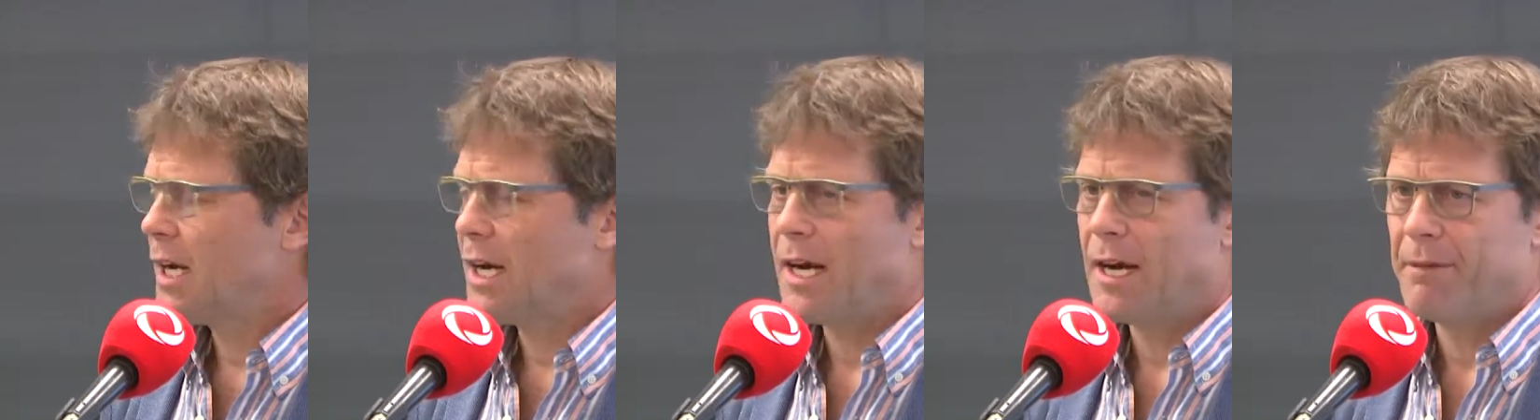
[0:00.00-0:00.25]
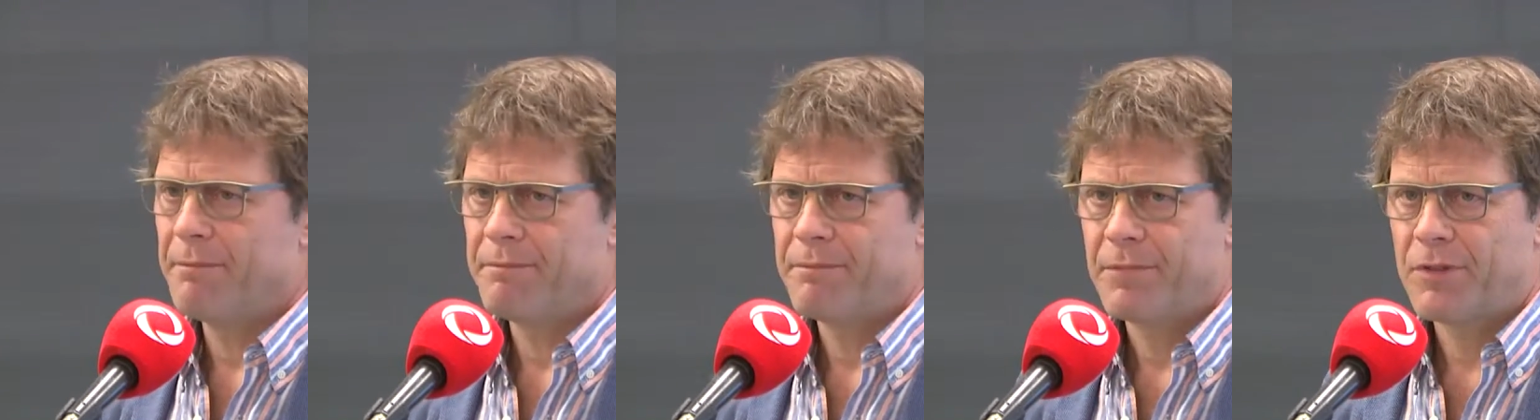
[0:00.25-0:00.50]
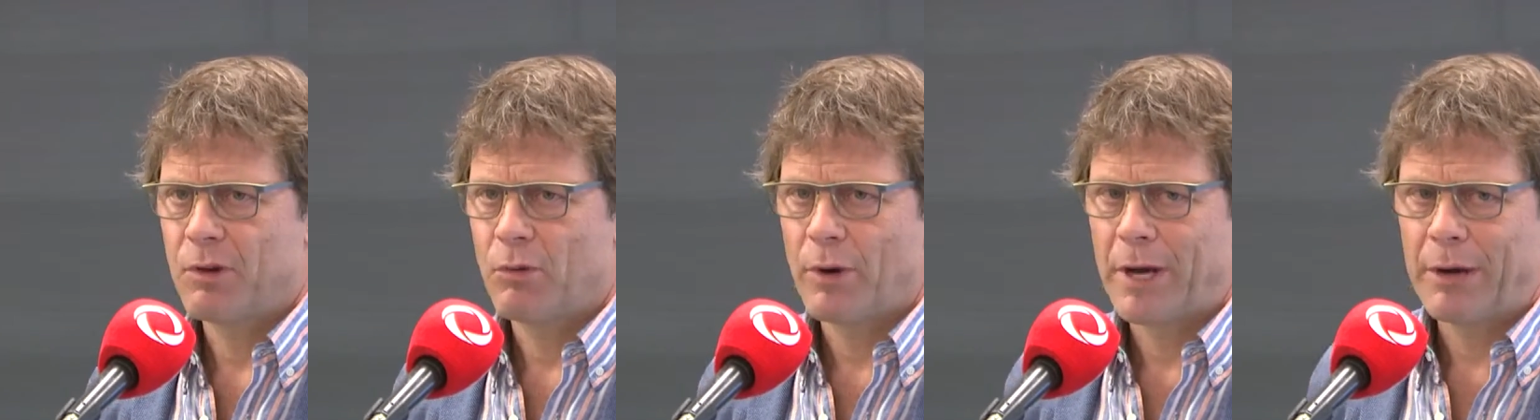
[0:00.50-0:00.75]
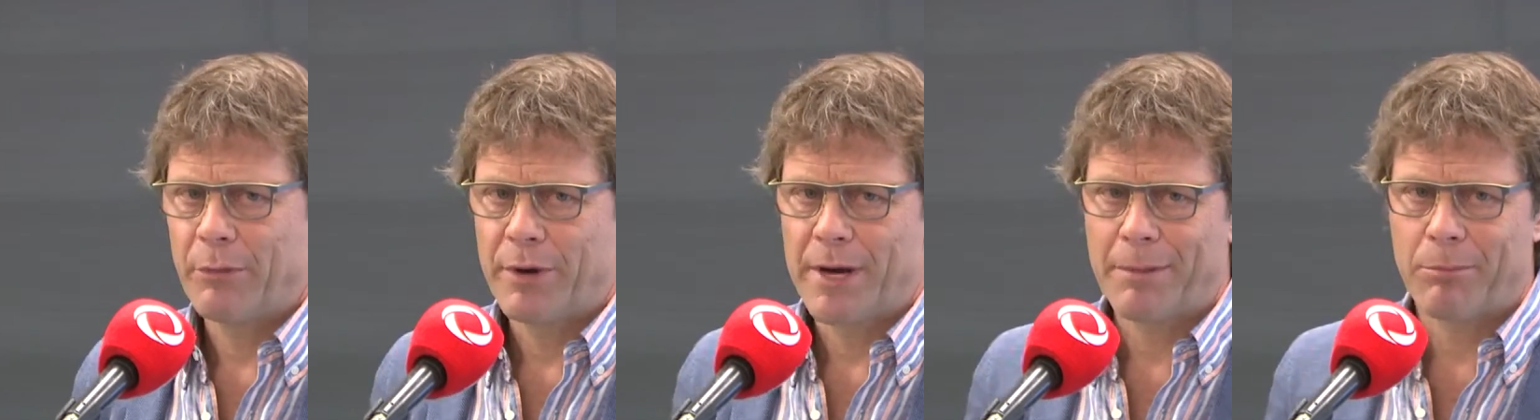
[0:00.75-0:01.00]
um, the
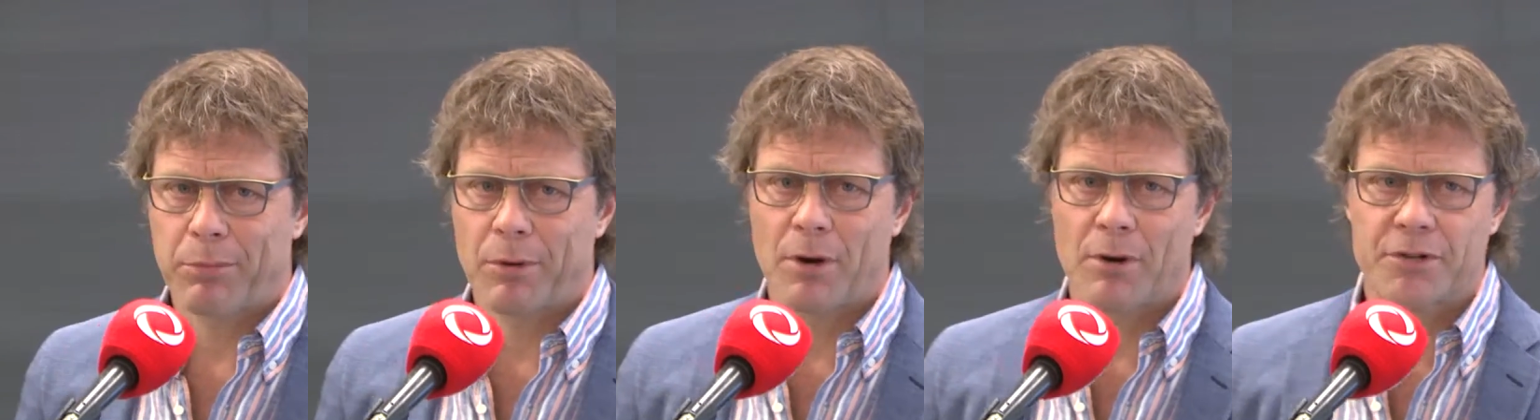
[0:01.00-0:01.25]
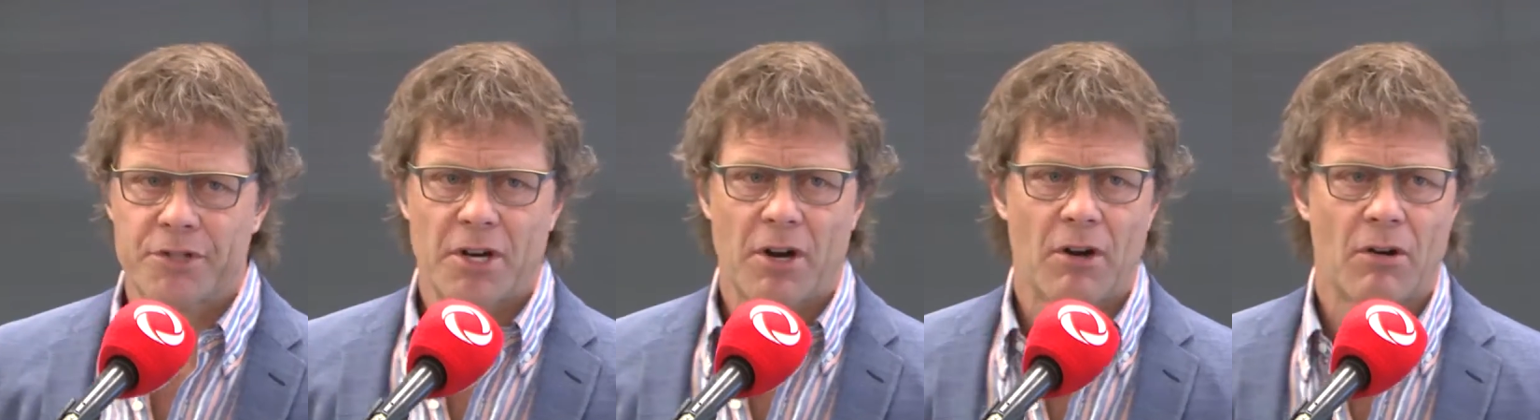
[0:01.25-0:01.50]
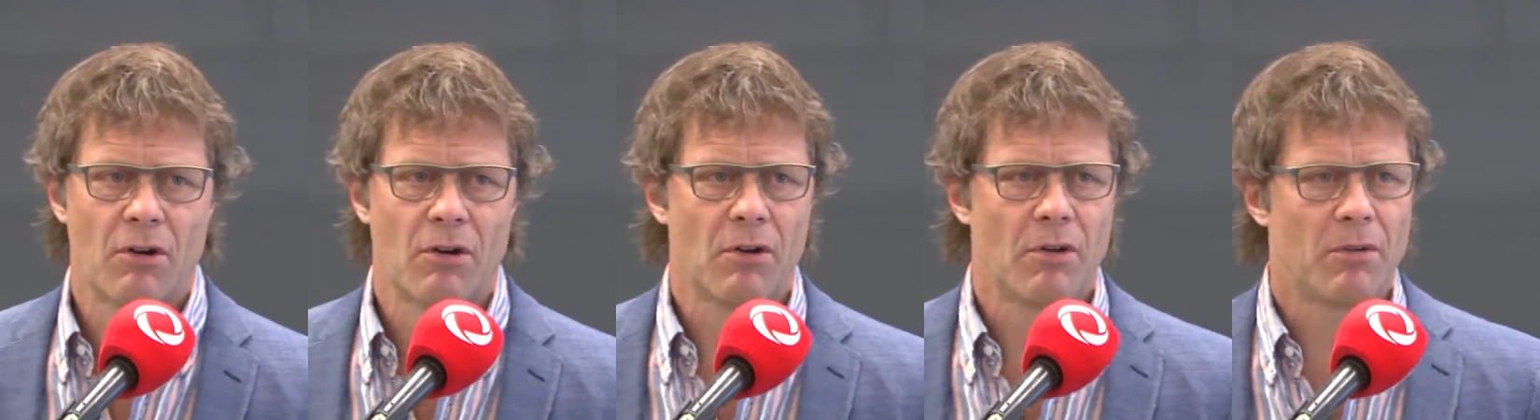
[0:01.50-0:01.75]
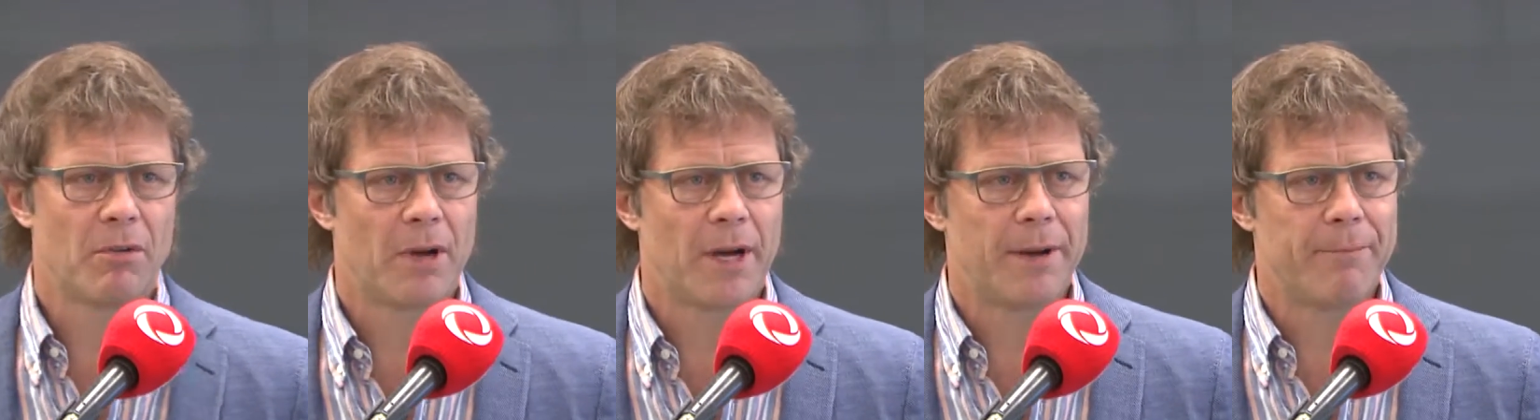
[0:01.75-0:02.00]
way we approach our
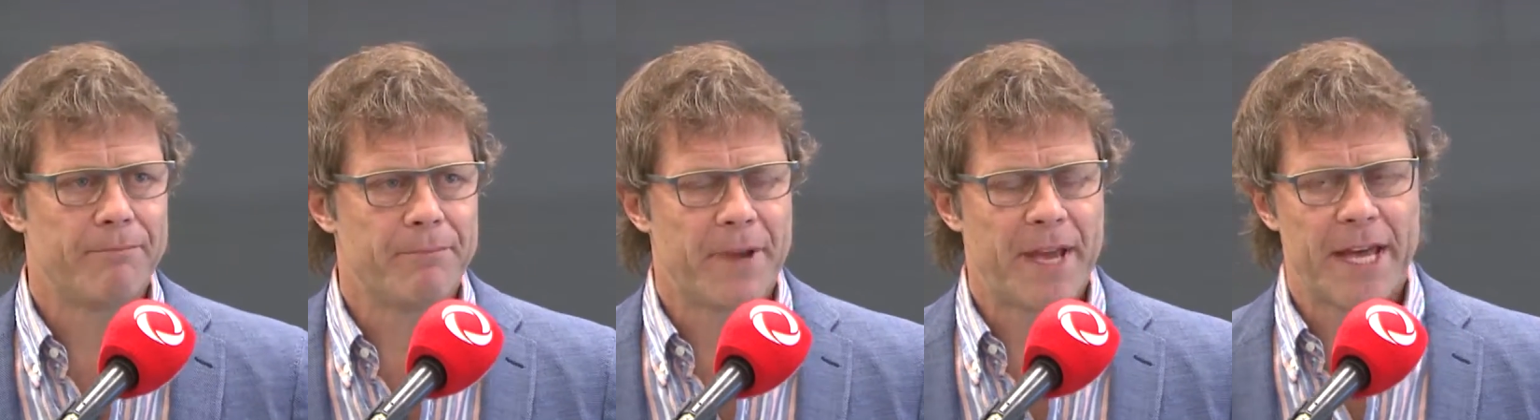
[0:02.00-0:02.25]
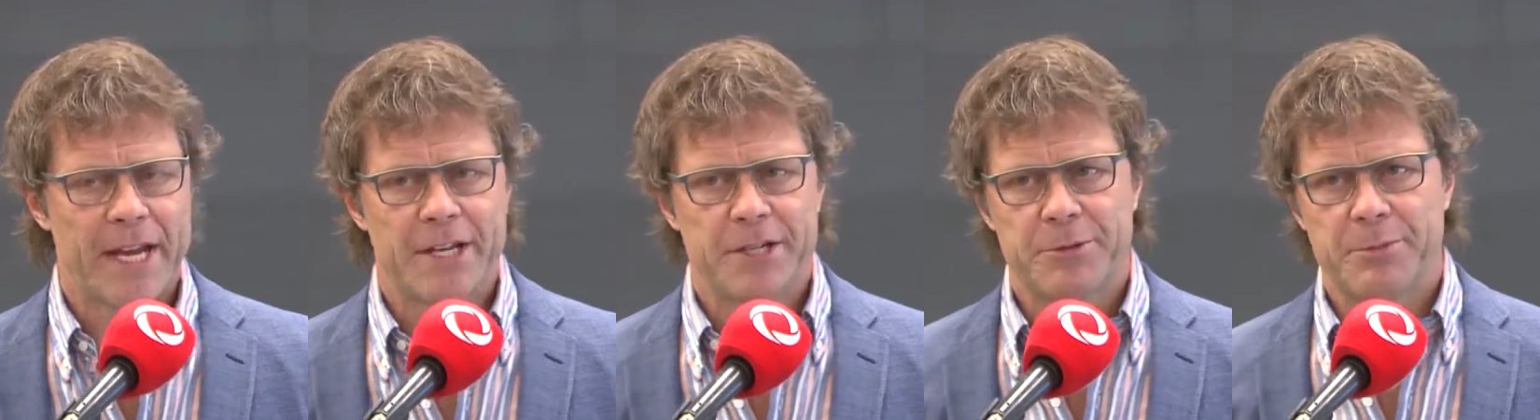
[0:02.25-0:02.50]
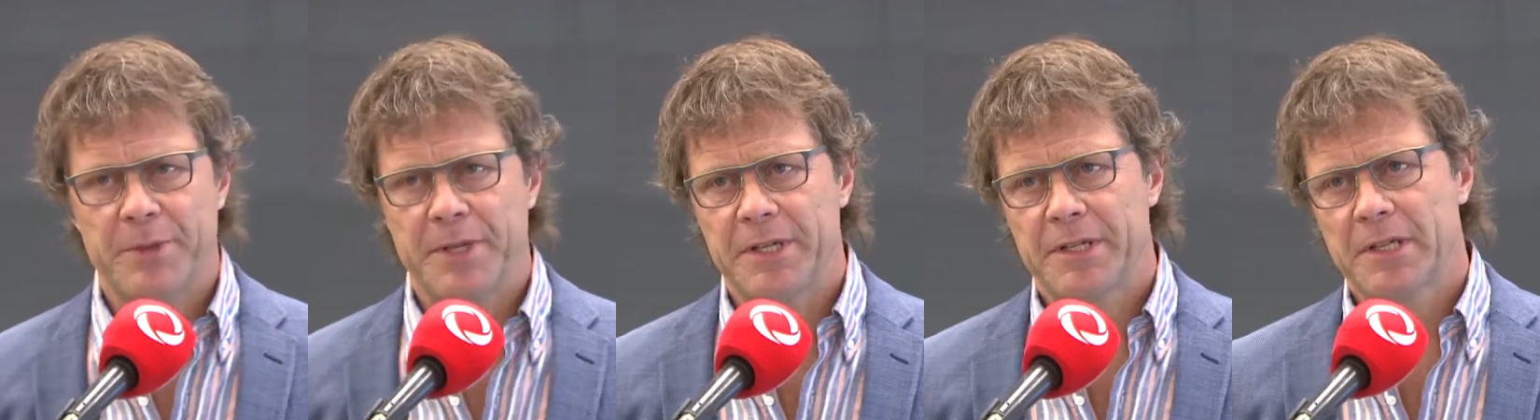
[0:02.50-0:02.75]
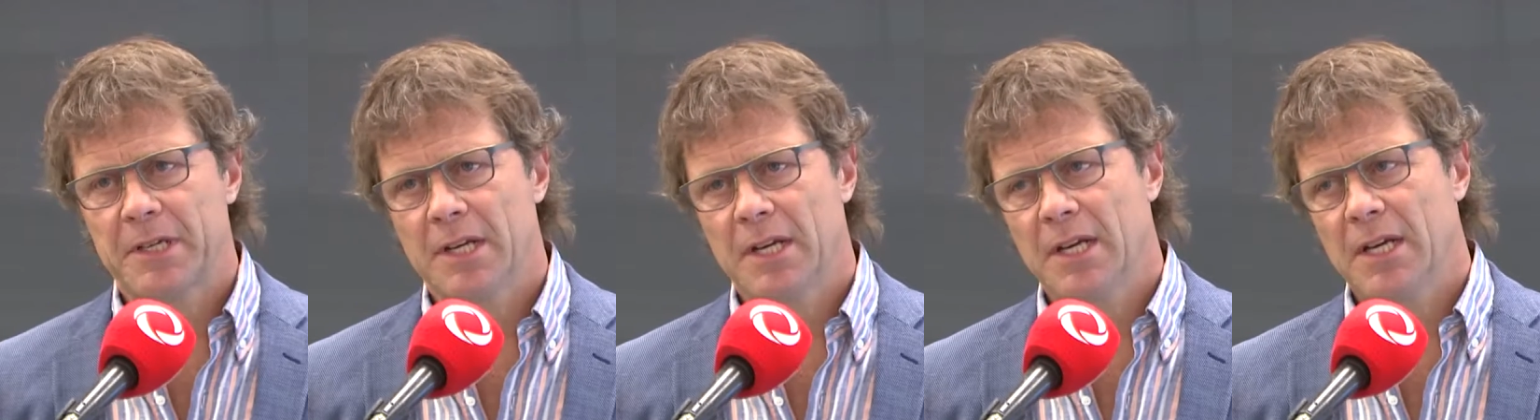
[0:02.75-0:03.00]
whole uh,
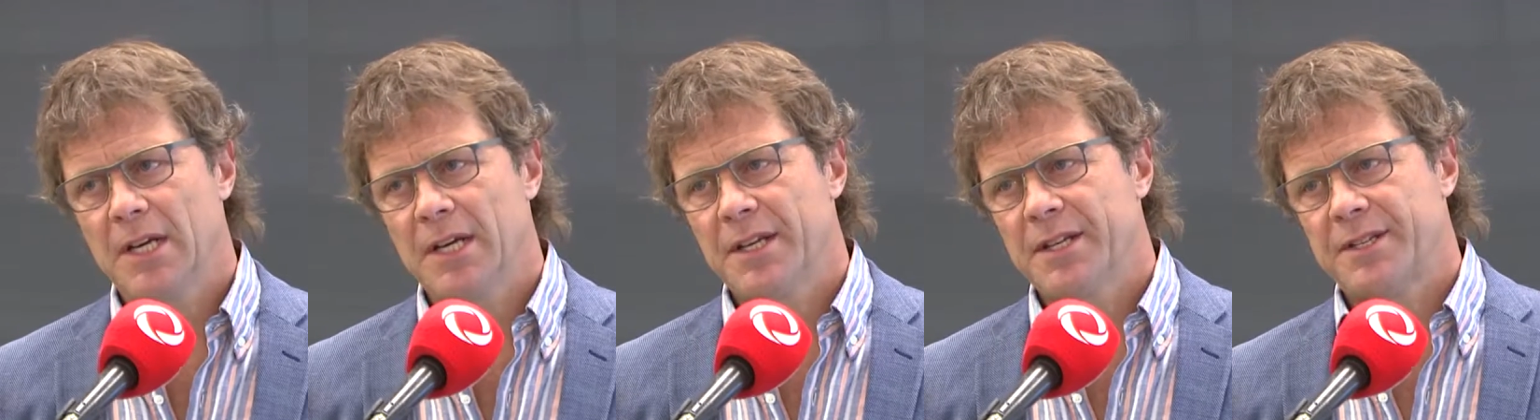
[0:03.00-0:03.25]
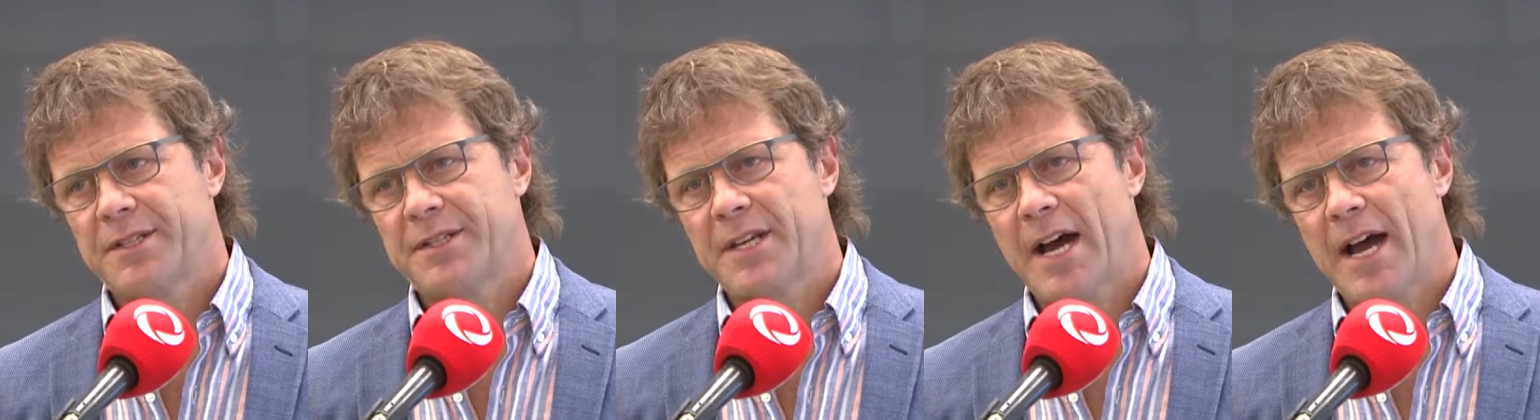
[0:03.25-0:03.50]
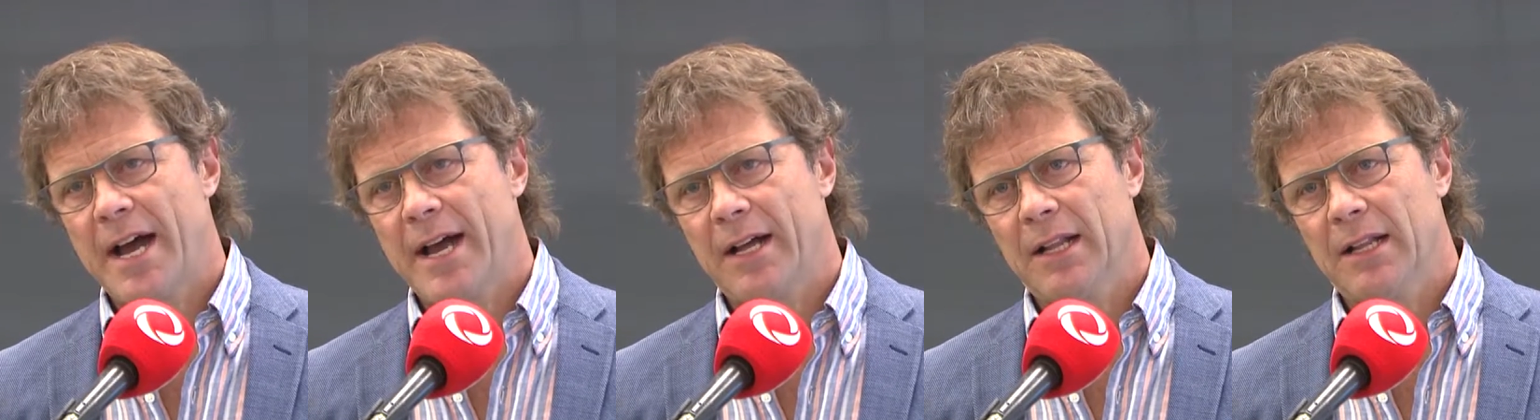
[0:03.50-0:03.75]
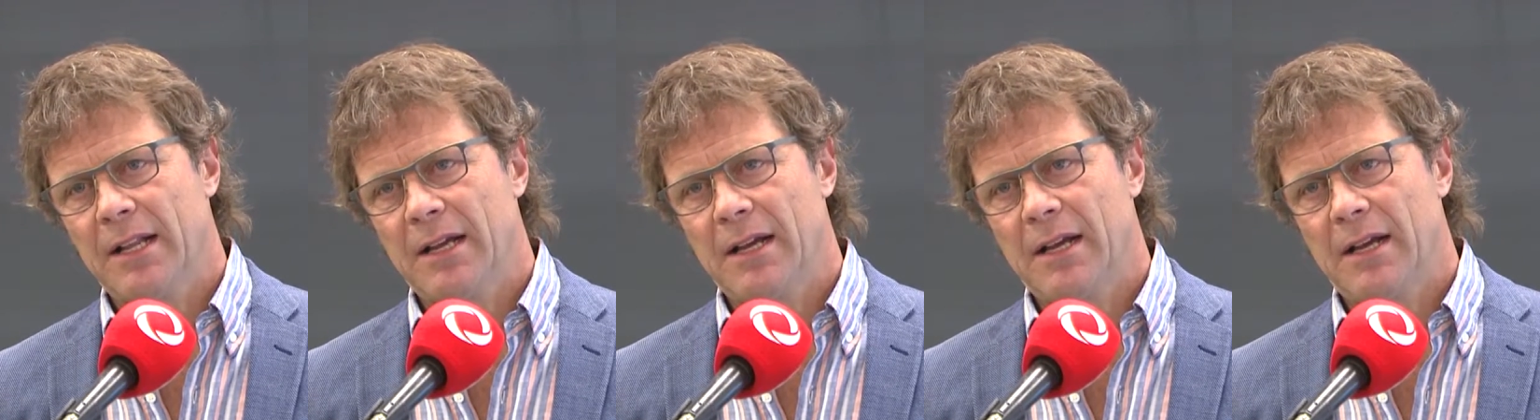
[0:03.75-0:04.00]
management
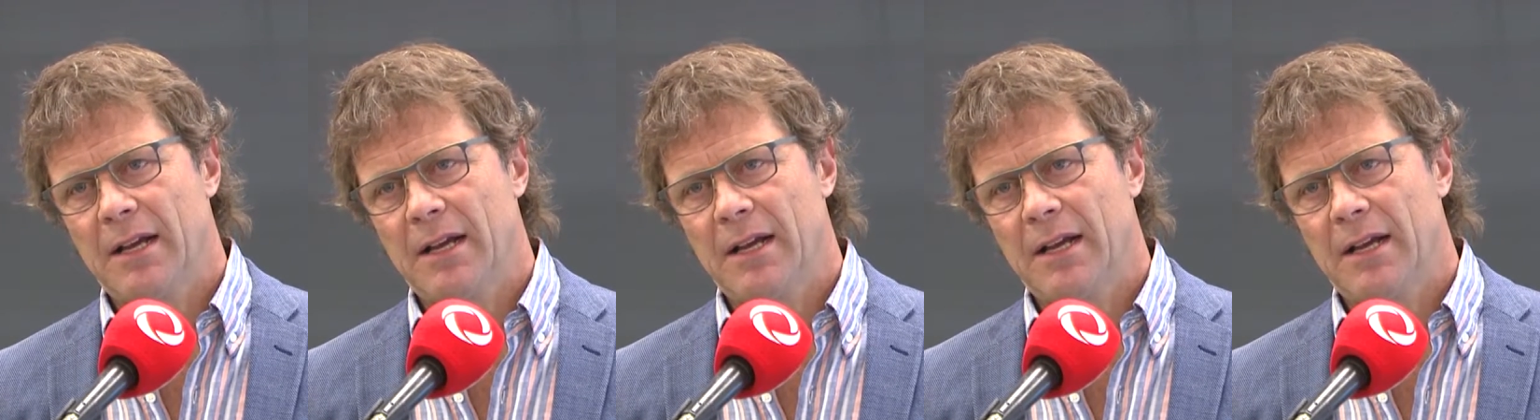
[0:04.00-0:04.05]
style